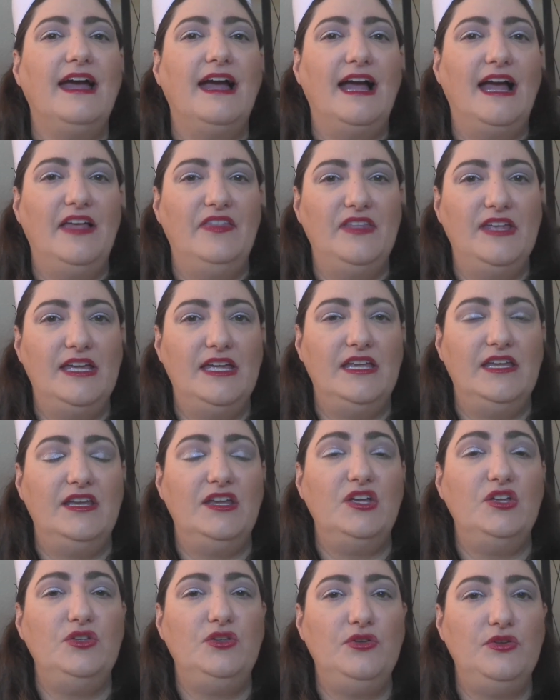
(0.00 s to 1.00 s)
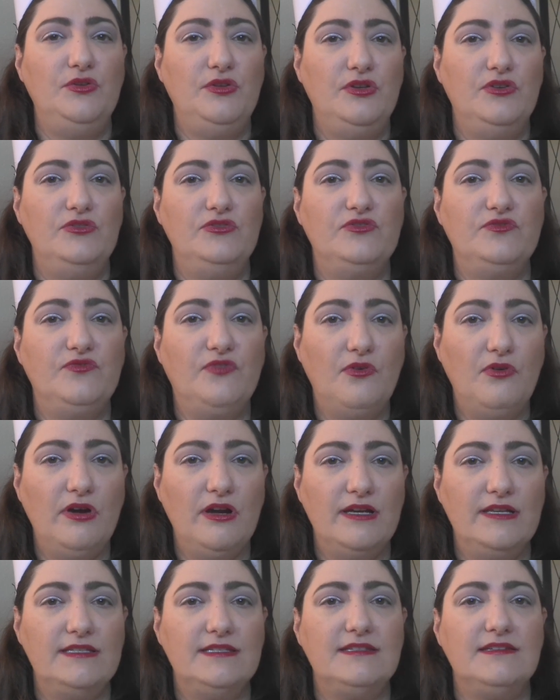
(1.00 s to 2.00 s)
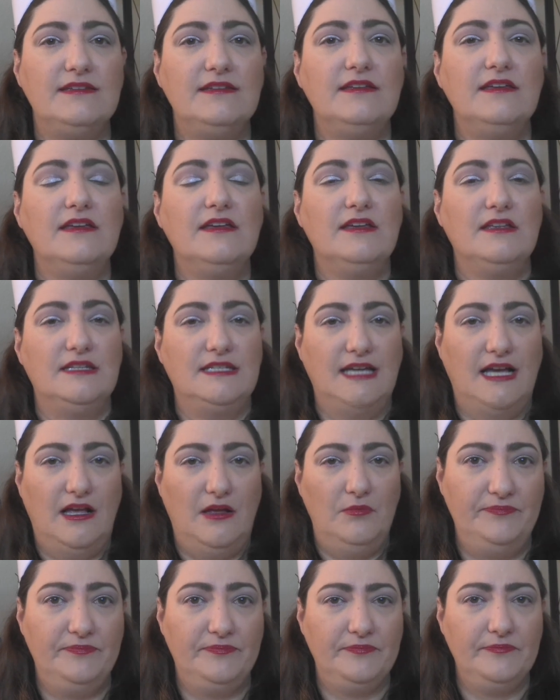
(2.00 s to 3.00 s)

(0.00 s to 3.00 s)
and then you use Forest to help.